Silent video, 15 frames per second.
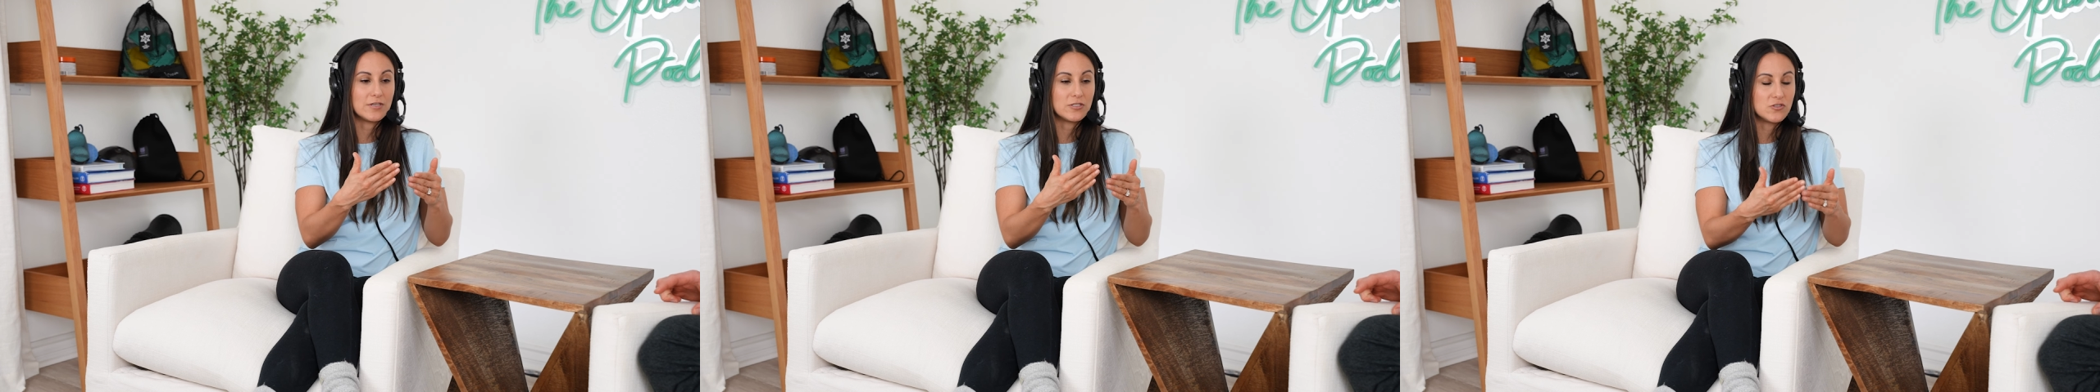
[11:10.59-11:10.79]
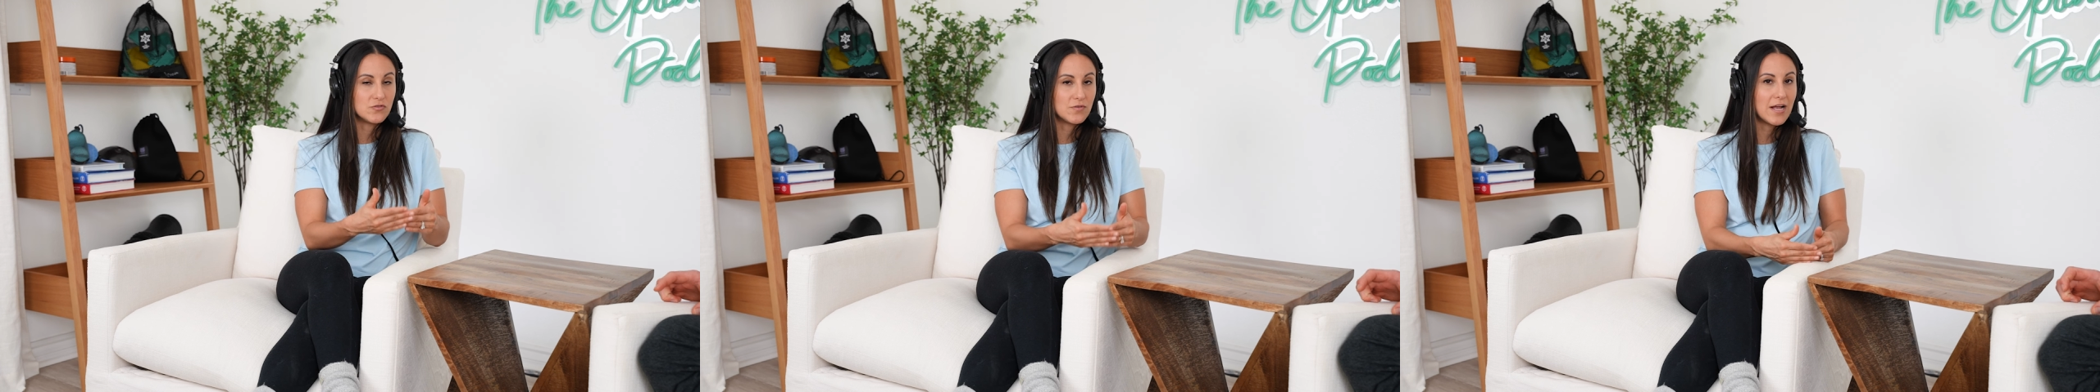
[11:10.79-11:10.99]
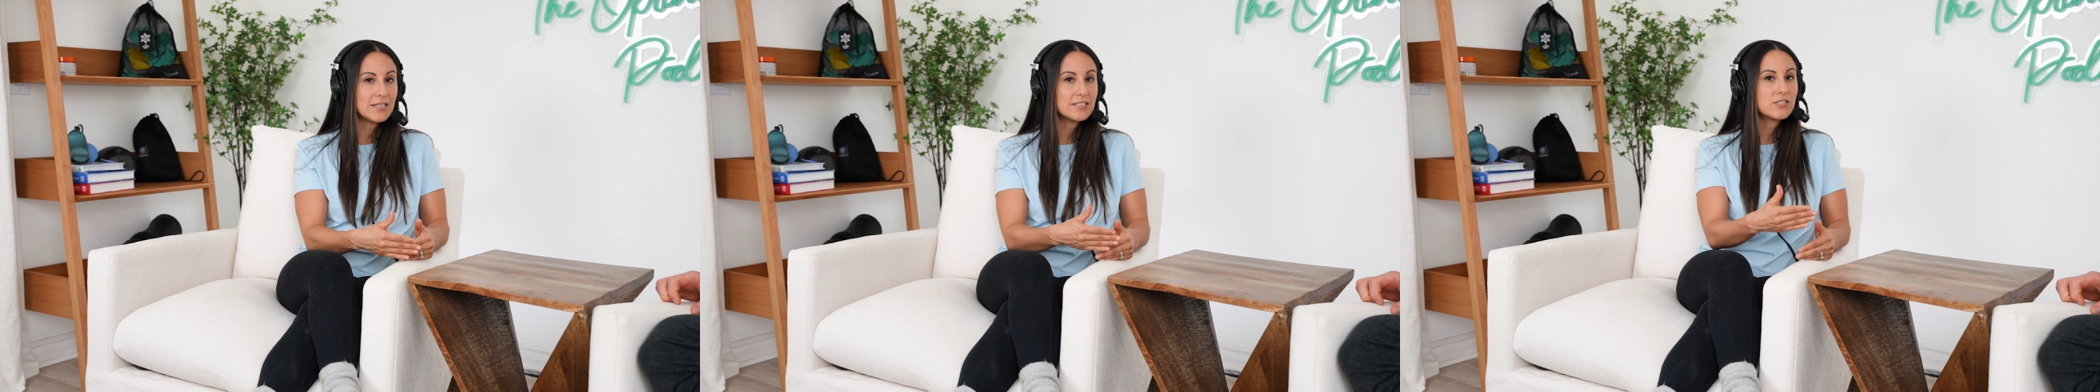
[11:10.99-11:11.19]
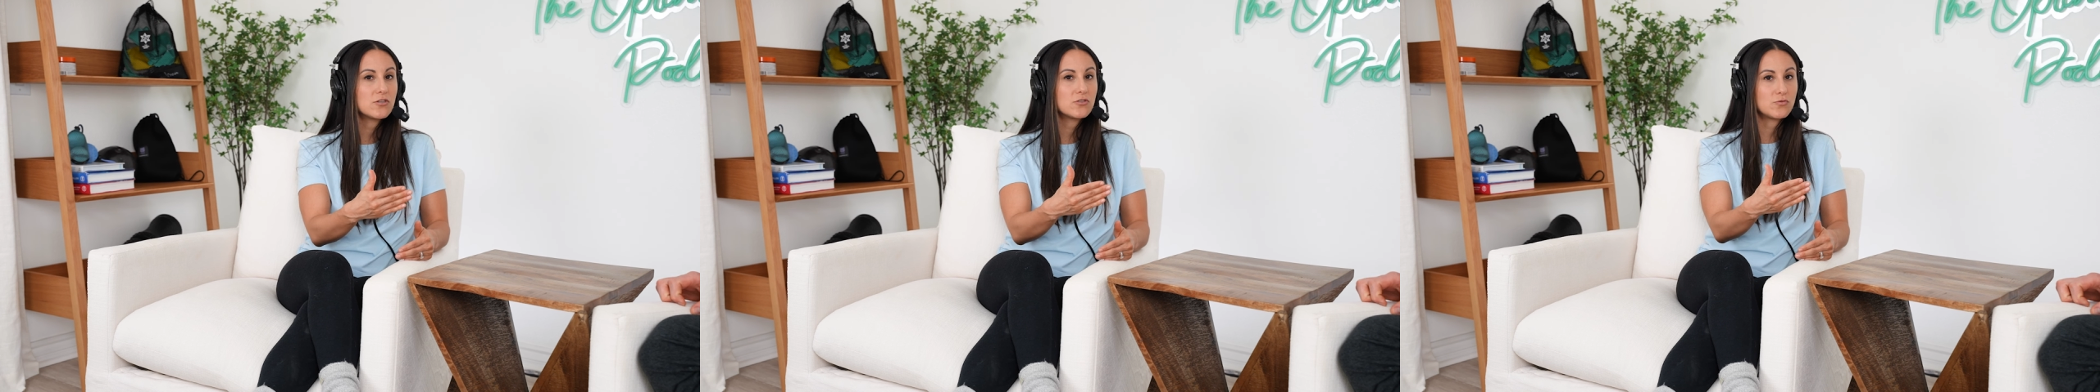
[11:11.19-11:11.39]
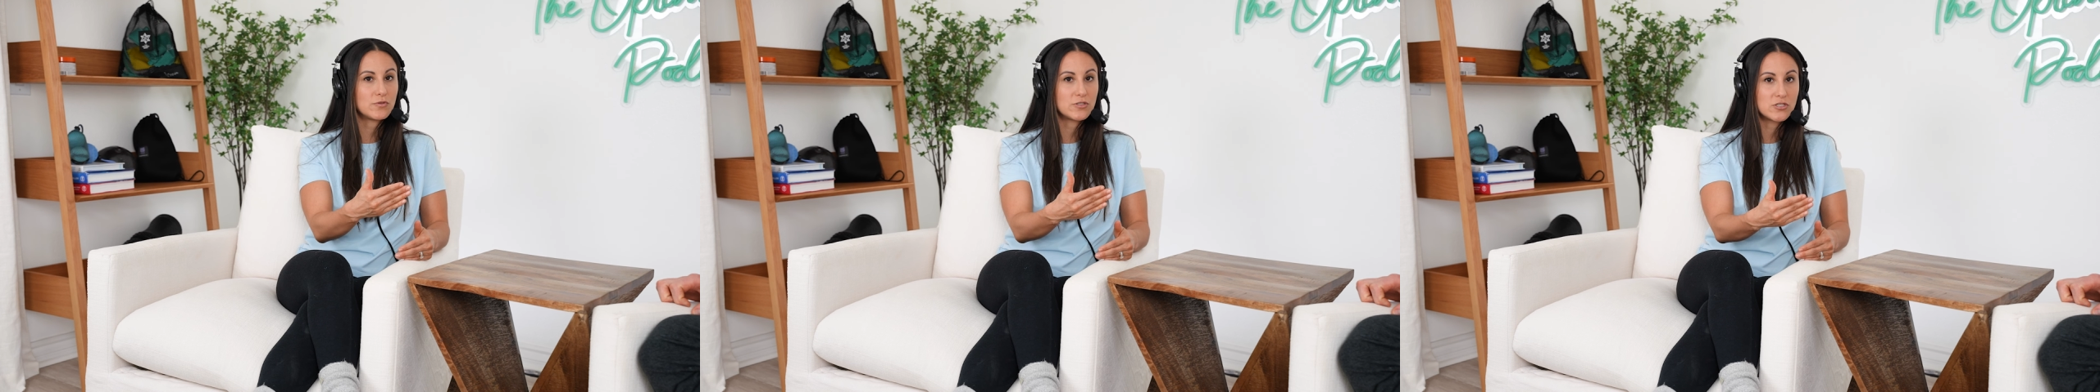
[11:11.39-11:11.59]
address
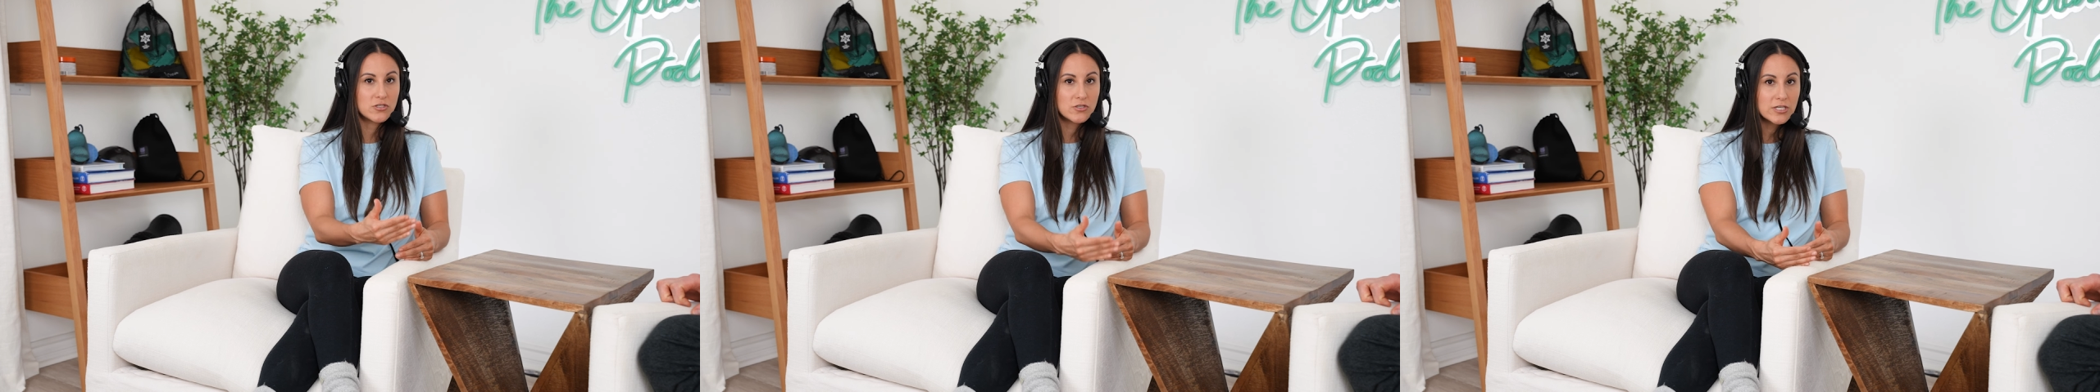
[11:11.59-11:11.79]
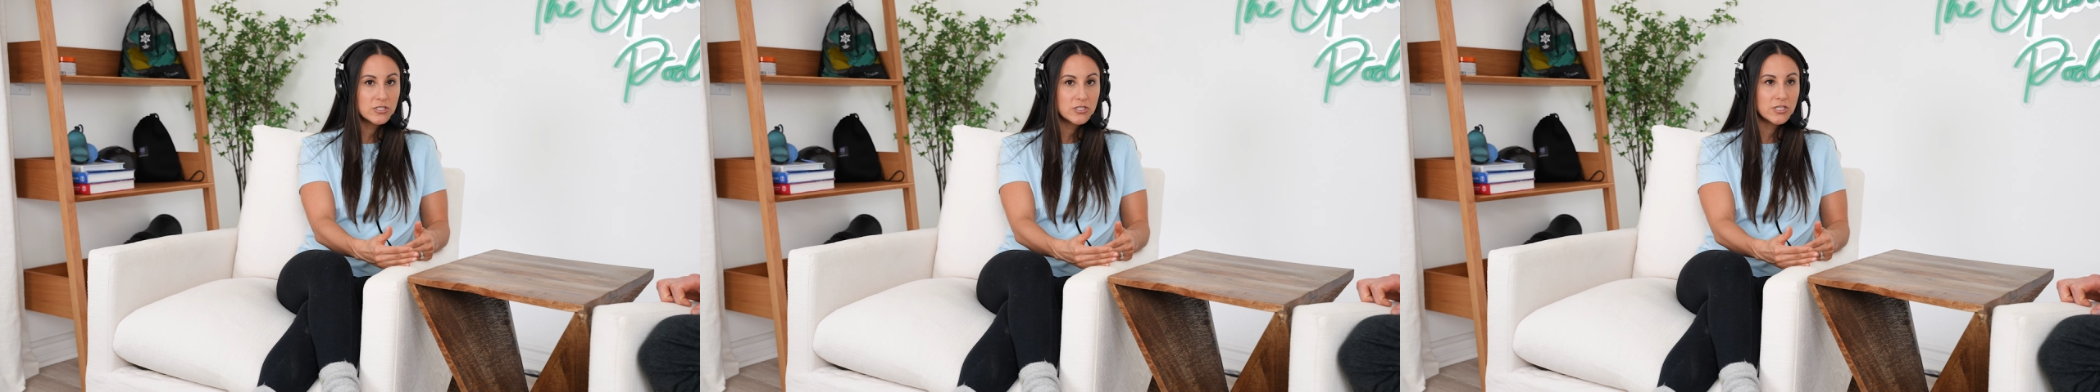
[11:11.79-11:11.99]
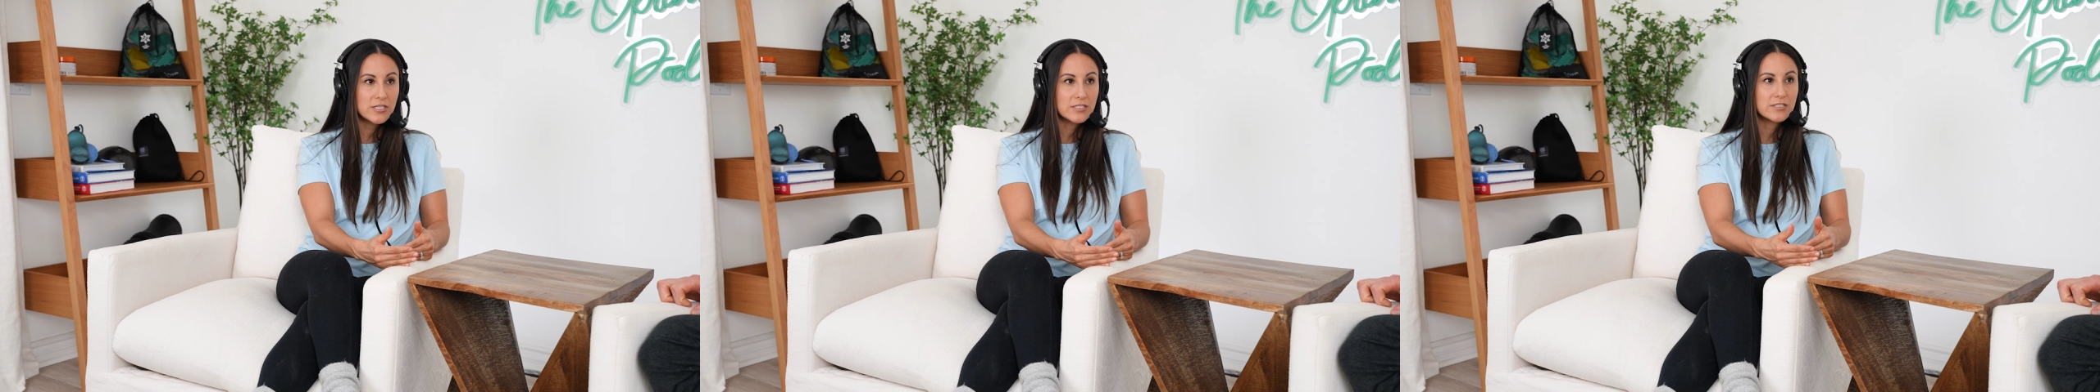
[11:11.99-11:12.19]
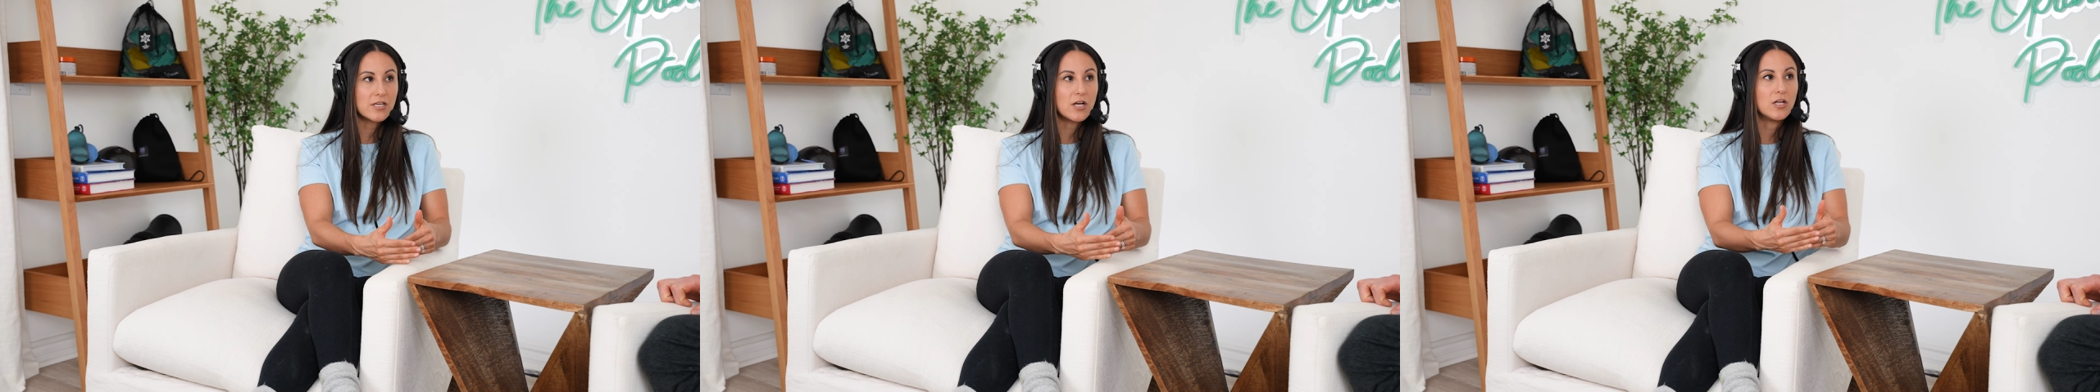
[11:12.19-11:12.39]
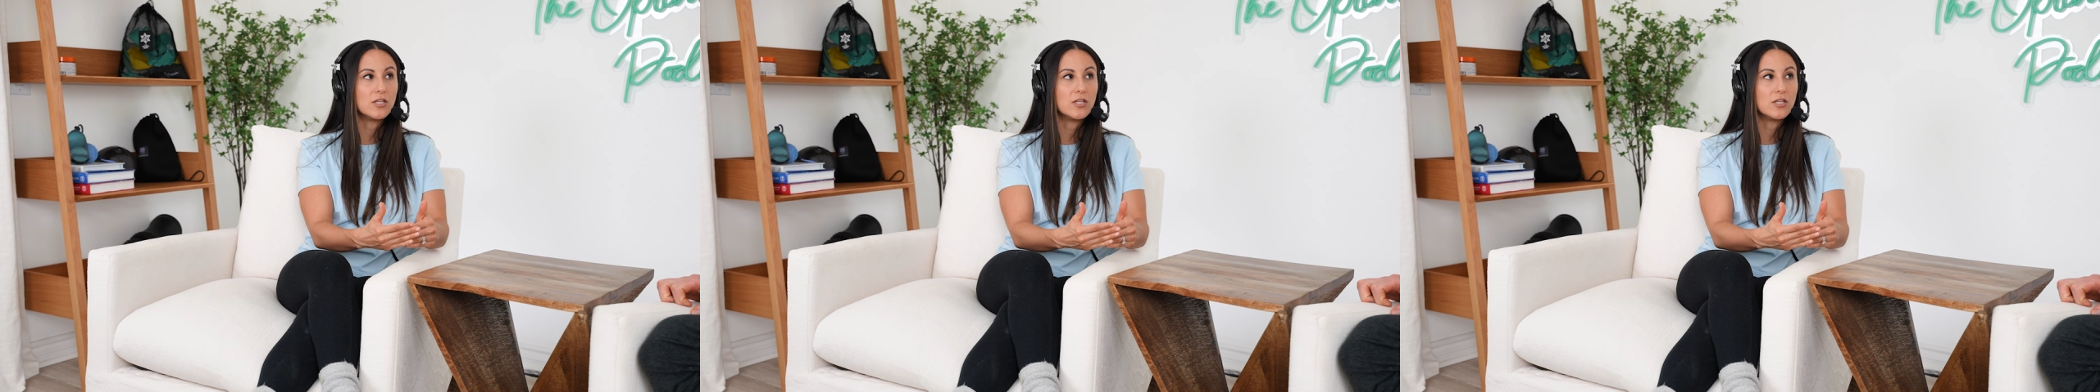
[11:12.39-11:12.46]
those restrictions